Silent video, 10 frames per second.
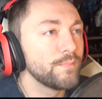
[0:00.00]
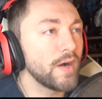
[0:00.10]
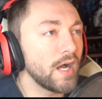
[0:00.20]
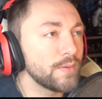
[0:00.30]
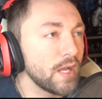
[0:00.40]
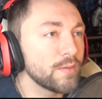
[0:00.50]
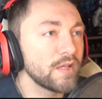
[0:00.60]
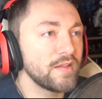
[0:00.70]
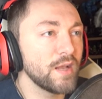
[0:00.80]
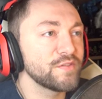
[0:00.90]
Bob, how
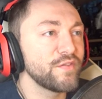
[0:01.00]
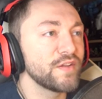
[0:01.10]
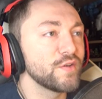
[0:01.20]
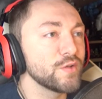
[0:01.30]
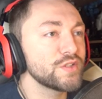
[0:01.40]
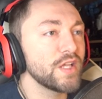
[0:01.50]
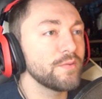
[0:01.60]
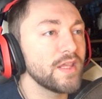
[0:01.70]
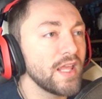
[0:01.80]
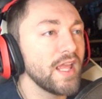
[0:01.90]
many times have I told you that
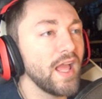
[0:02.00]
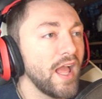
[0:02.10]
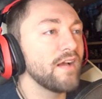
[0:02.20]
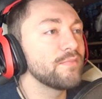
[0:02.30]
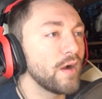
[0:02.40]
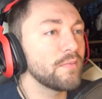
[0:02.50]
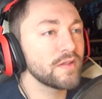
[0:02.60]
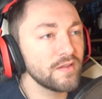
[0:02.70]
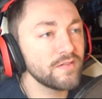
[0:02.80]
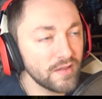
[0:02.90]
we can't have
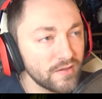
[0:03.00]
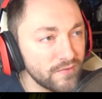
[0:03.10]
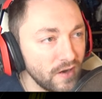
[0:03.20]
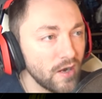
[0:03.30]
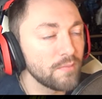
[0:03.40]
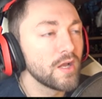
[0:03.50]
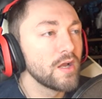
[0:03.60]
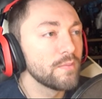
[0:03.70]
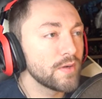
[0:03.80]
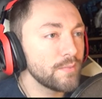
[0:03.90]
barbecues on the farm?
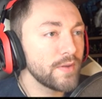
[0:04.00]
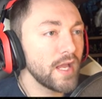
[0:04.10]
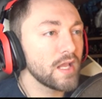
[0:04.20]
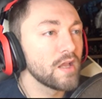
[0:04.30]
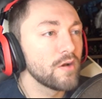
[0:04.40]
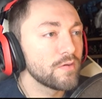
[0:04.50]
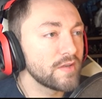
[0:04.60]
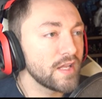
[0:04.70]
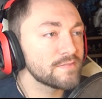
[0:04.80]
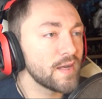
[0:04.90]
Put it back. We're
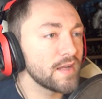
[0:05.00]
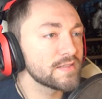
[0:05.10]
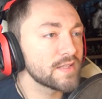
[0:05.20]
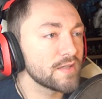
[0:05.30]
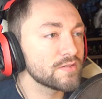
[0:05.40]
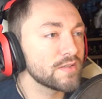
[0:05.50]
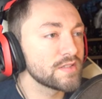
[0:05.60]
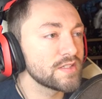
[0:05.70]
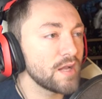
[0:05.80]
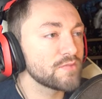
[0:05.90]
days behind schedule,
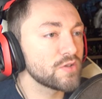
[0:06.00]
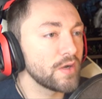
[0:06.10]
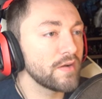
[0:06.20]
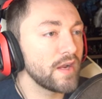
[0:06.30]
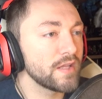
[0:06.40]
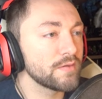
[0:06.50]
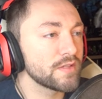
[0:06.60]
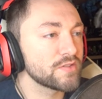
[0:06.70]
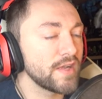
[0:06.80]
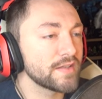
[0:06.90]
and stop joyriding with
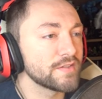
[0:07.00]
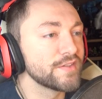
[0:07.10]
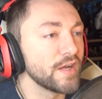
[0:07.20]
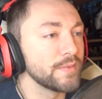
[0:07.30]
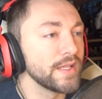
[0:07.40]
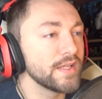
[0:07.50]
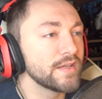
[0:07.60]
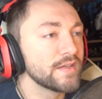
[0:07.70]
the tractor, dummy.